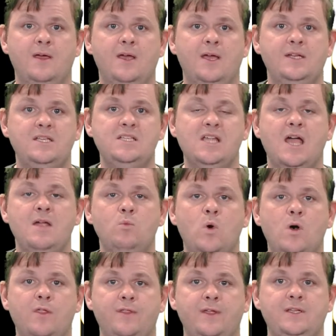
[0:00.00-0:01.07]
Design
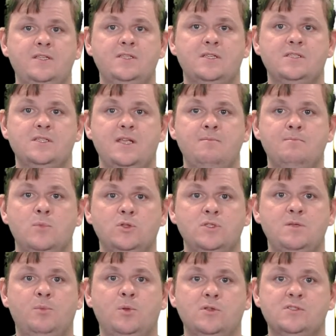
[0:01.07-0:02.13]
wall thicknesses in
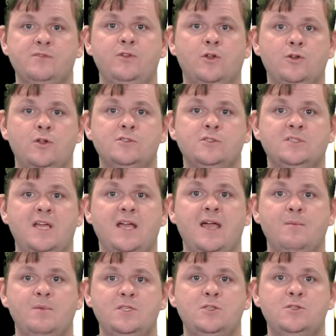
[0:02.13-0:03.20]
multiples of your nozzle
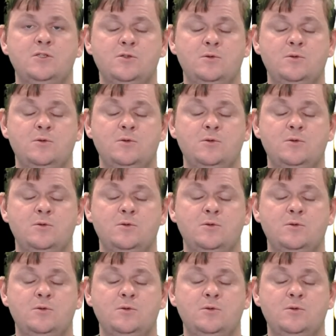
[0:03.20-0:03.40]
diameter to